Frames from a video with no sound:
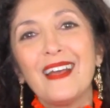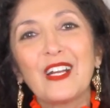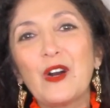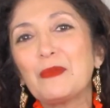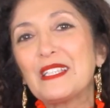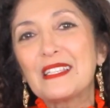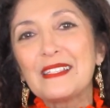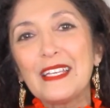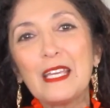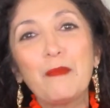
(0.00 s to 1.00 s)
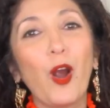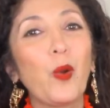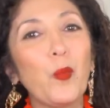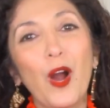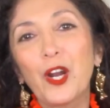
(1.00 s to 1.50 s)
go up to the tiki
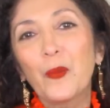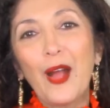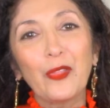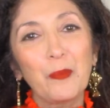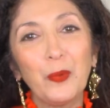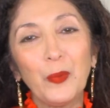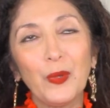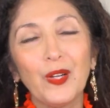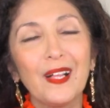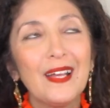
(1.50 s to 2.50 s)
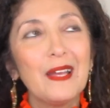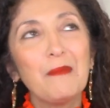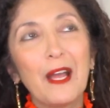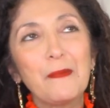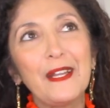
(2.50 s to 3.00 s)
bar, walk around the pool. In
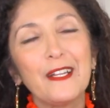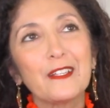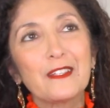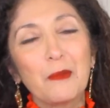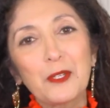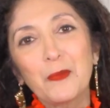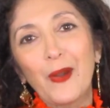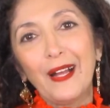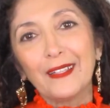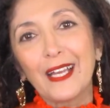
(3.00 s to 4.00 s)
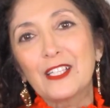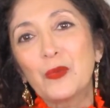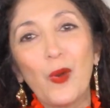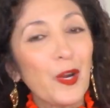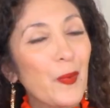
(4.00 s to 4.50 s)
my opinion, it's so much more elegant
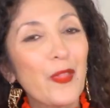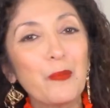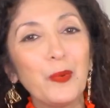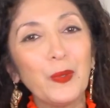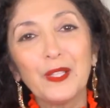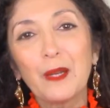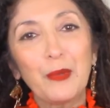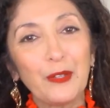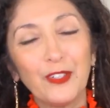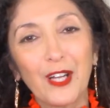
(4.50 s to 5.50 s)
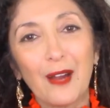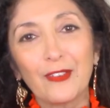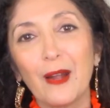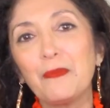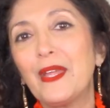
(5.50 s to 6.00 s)
to walk around the pool in a beautiful
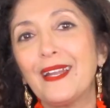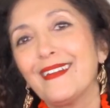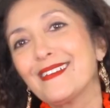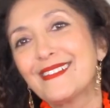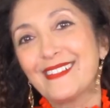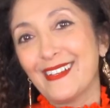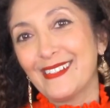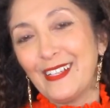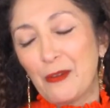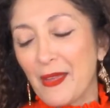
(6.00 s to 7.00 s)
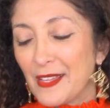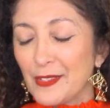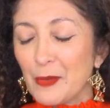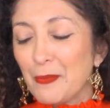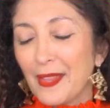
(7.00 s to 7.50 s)
cover-up than it is just in your bathing
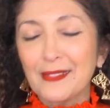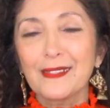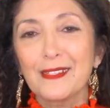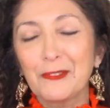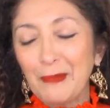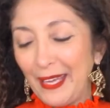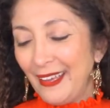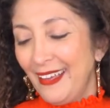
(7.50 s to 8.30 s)
suit, but that's just me.